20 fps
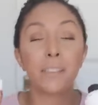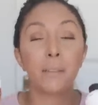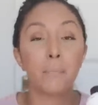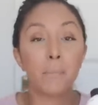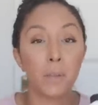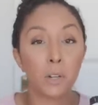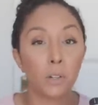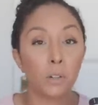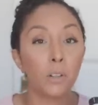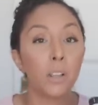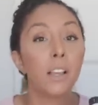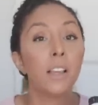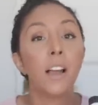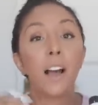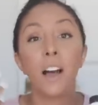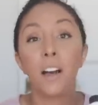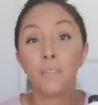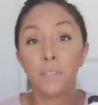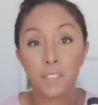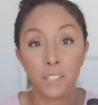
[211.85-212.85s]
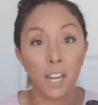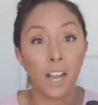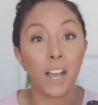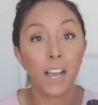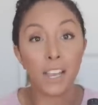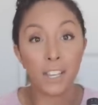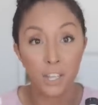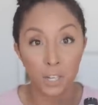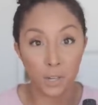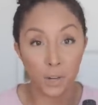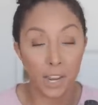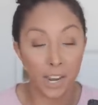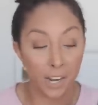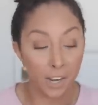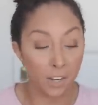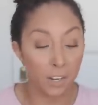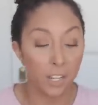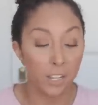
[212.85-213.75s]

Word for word: the middle of dyeing your hair.